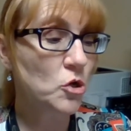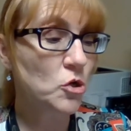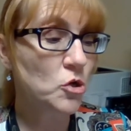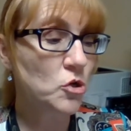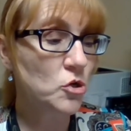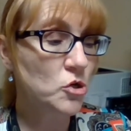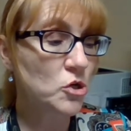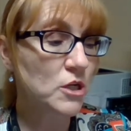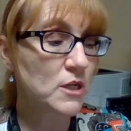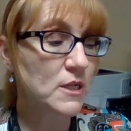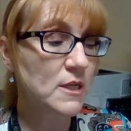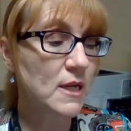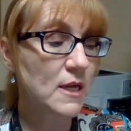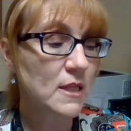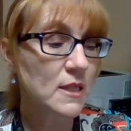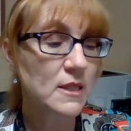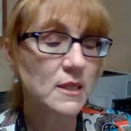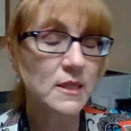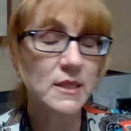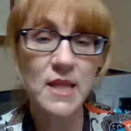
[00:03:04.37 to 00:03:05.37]
good
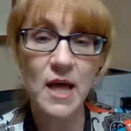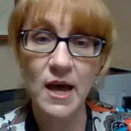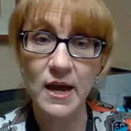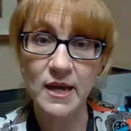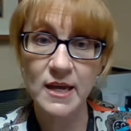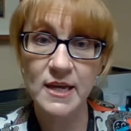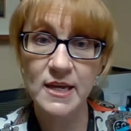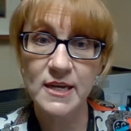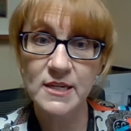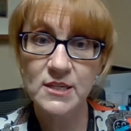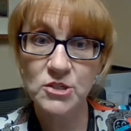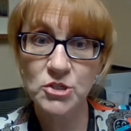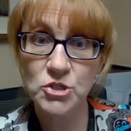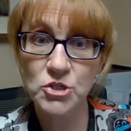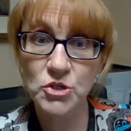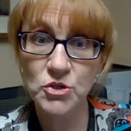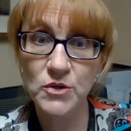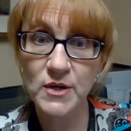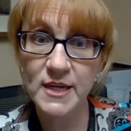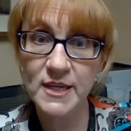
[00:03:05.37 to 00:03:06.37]
luck
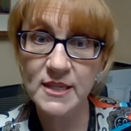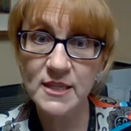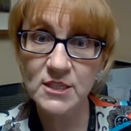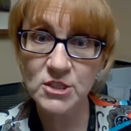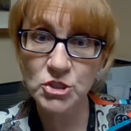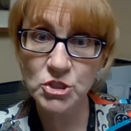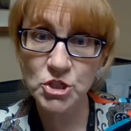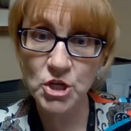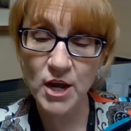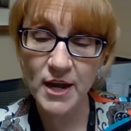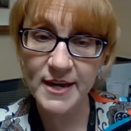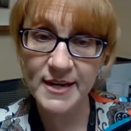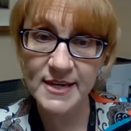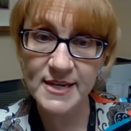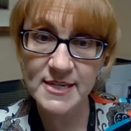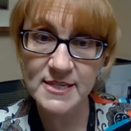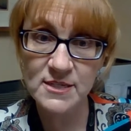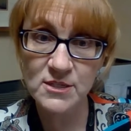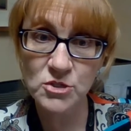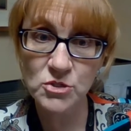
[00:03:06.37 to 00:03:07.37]
during the
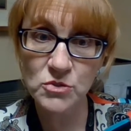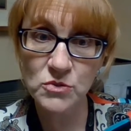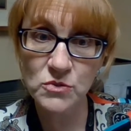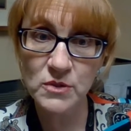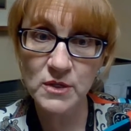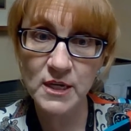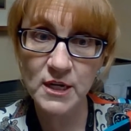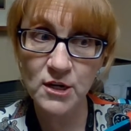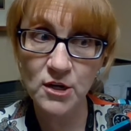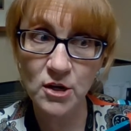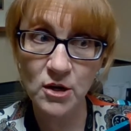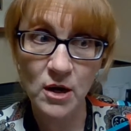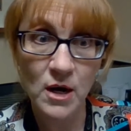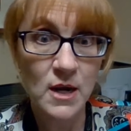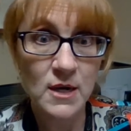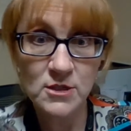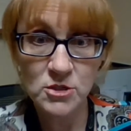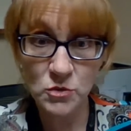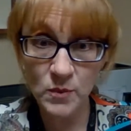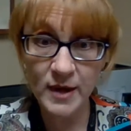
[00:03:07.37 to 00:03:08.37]
Chinese New Year?
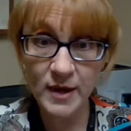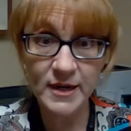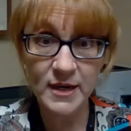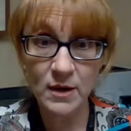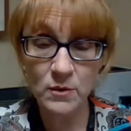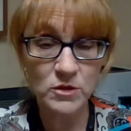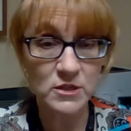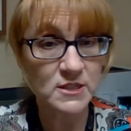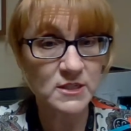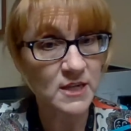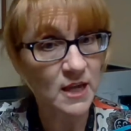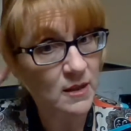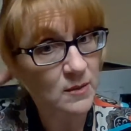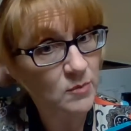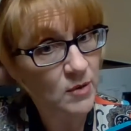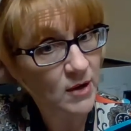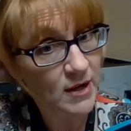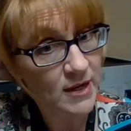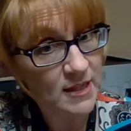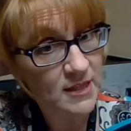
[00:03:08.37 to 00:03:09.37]
So right now we're
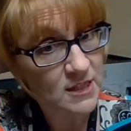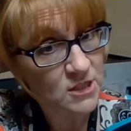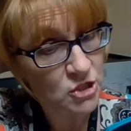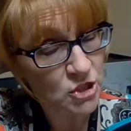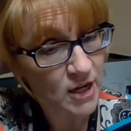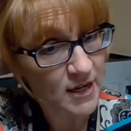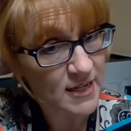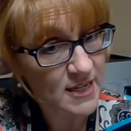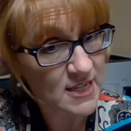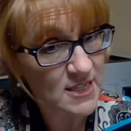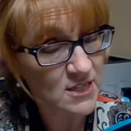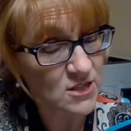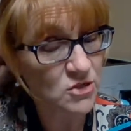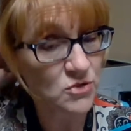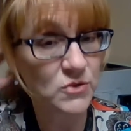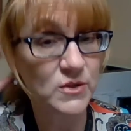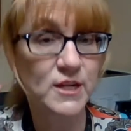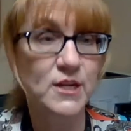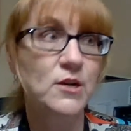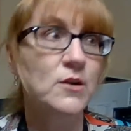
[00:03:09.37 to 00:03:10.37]
celebrating the Chinese
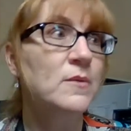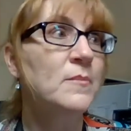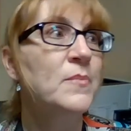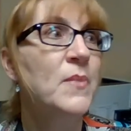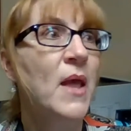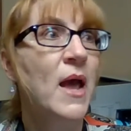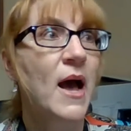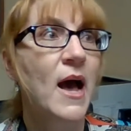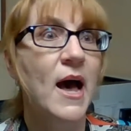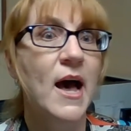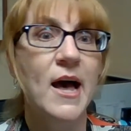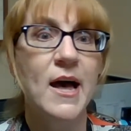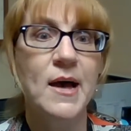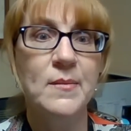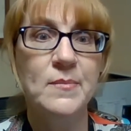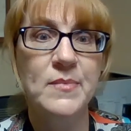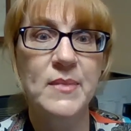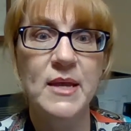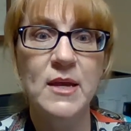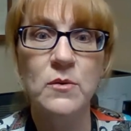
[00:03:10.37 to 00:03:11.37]
New Year.
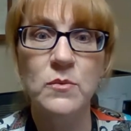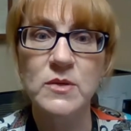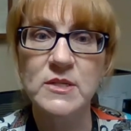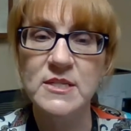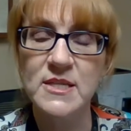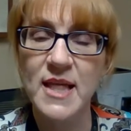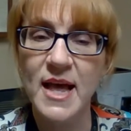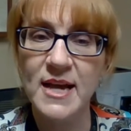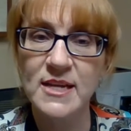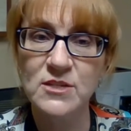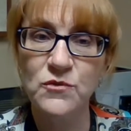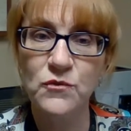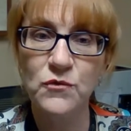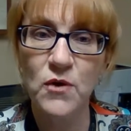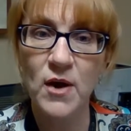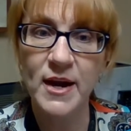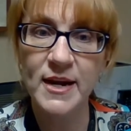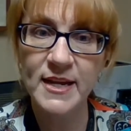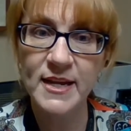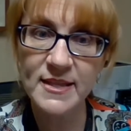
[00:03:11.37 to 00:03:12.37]
It was last
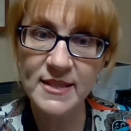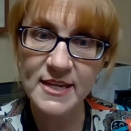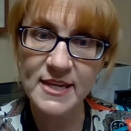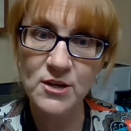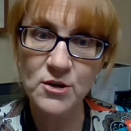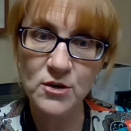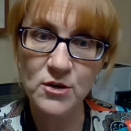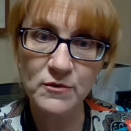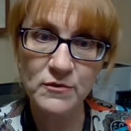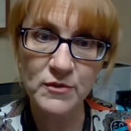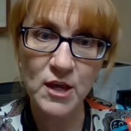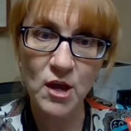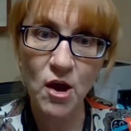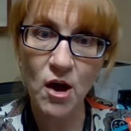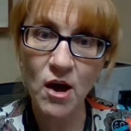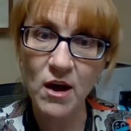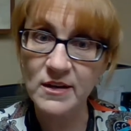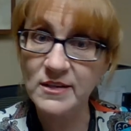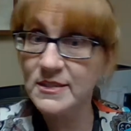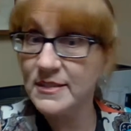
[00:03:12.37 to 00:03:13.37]
Friday, the year of the
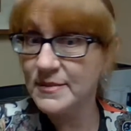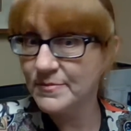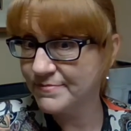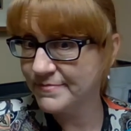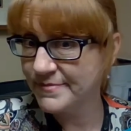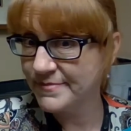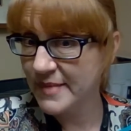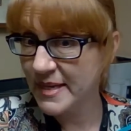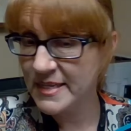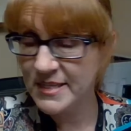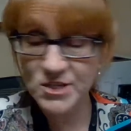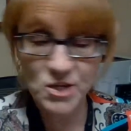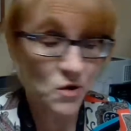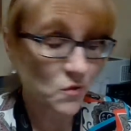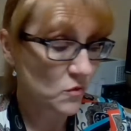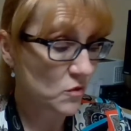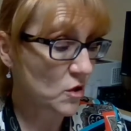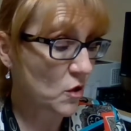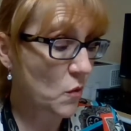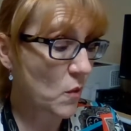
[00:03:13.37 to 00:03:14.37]
ox.
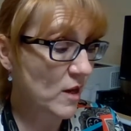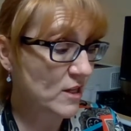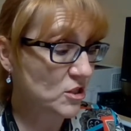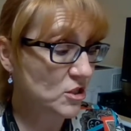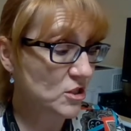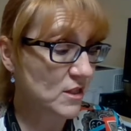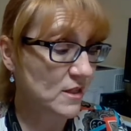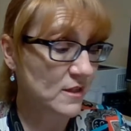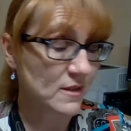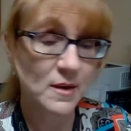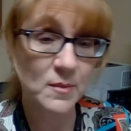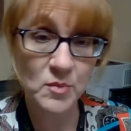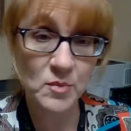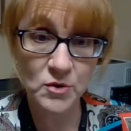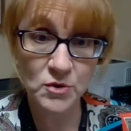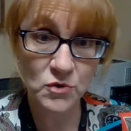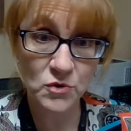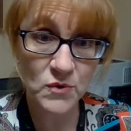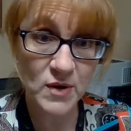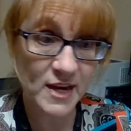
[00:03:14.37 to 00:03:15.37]
So the question number
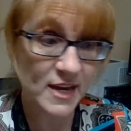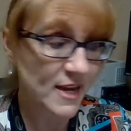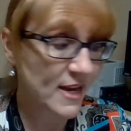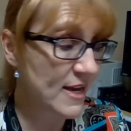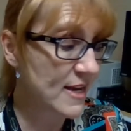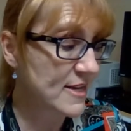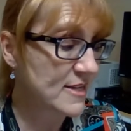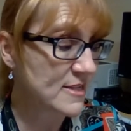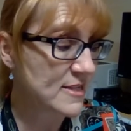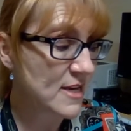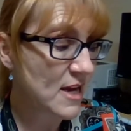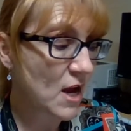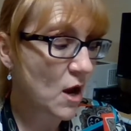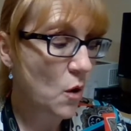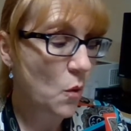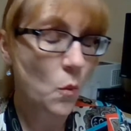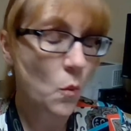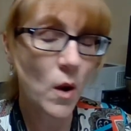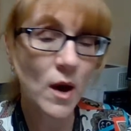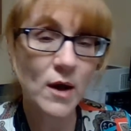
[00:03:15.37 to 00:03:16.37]
3 is,
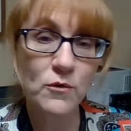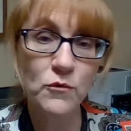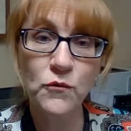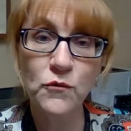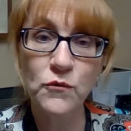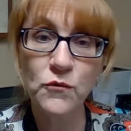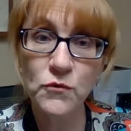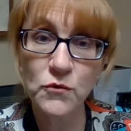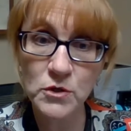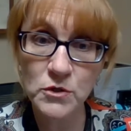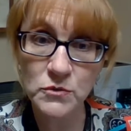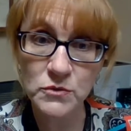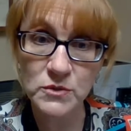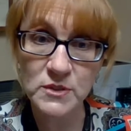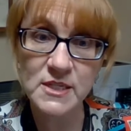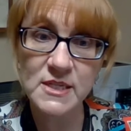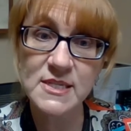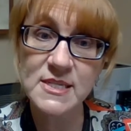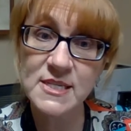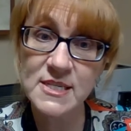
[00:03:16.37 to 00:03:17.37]
what
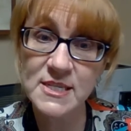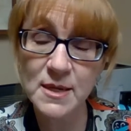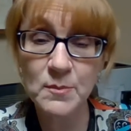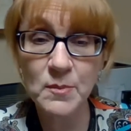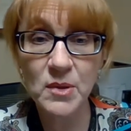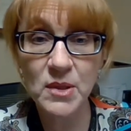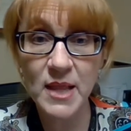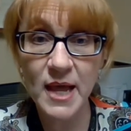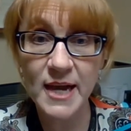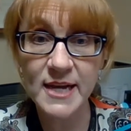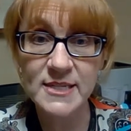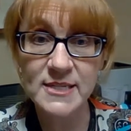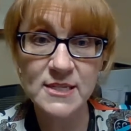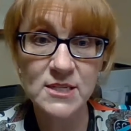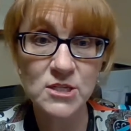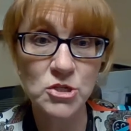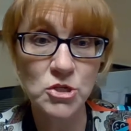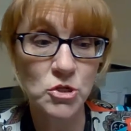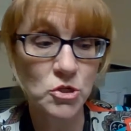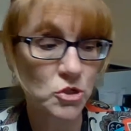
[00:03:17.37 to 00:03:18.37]
fruit
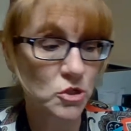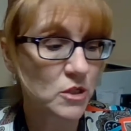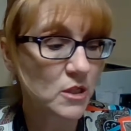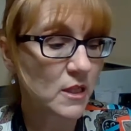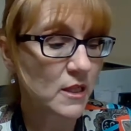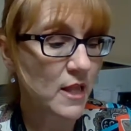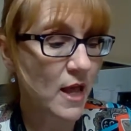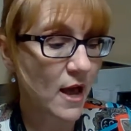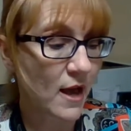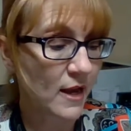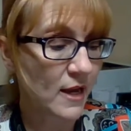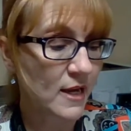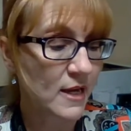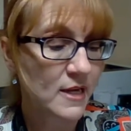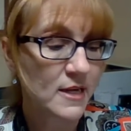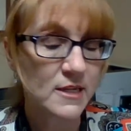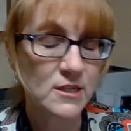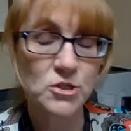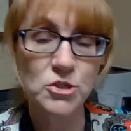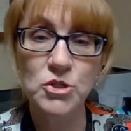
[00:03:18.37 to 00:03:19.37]
symbolizes good luck
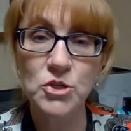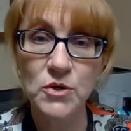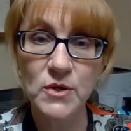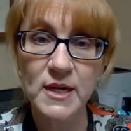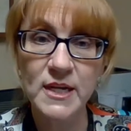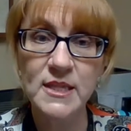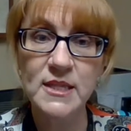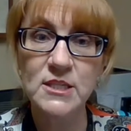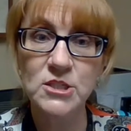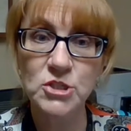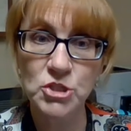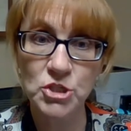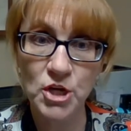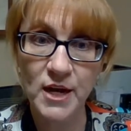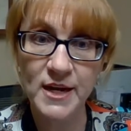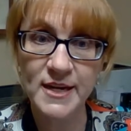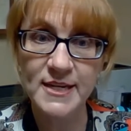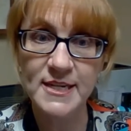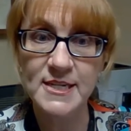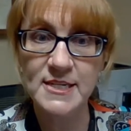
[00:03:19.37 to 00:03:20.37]
during the
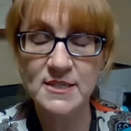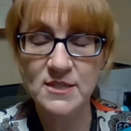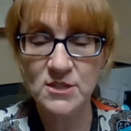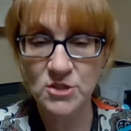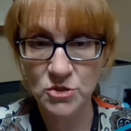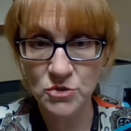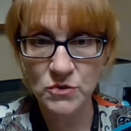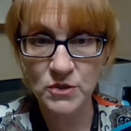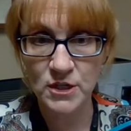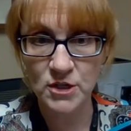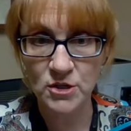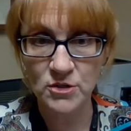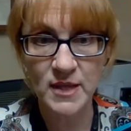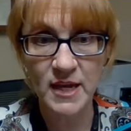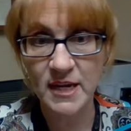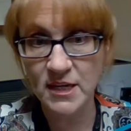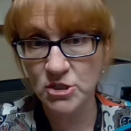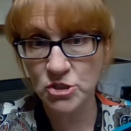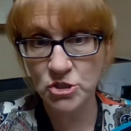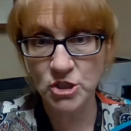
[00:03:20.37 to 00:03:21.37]
Chinese New Year?
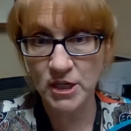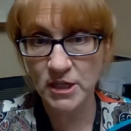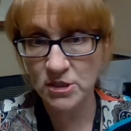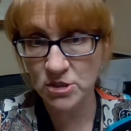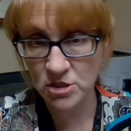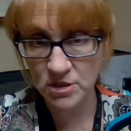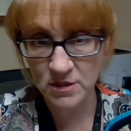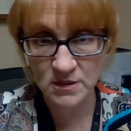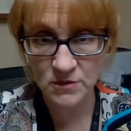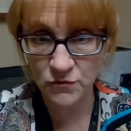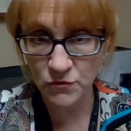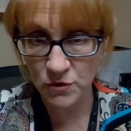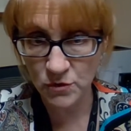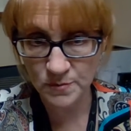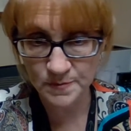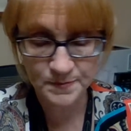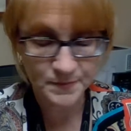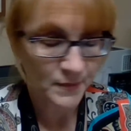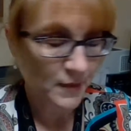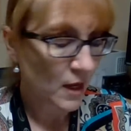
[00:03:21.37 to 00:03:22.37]
They exchange this fruit.
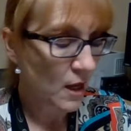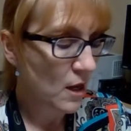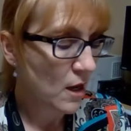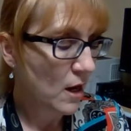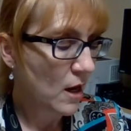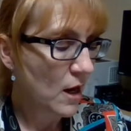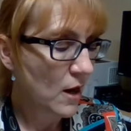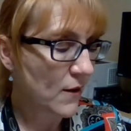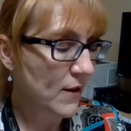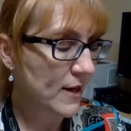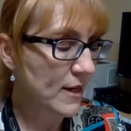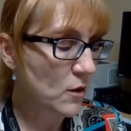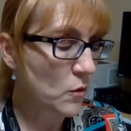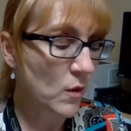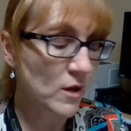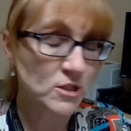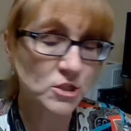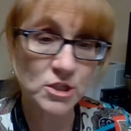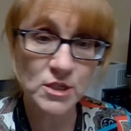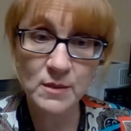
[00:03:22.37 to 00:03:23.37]
All right,
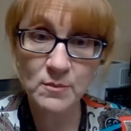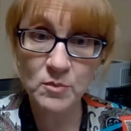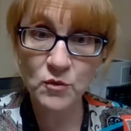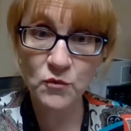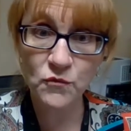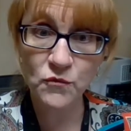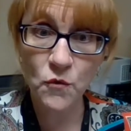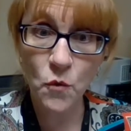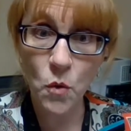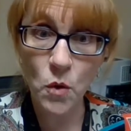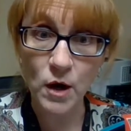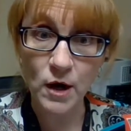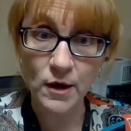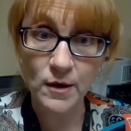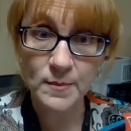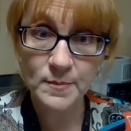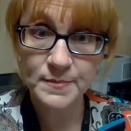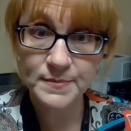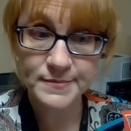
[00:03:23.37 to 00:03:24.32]
question number 4.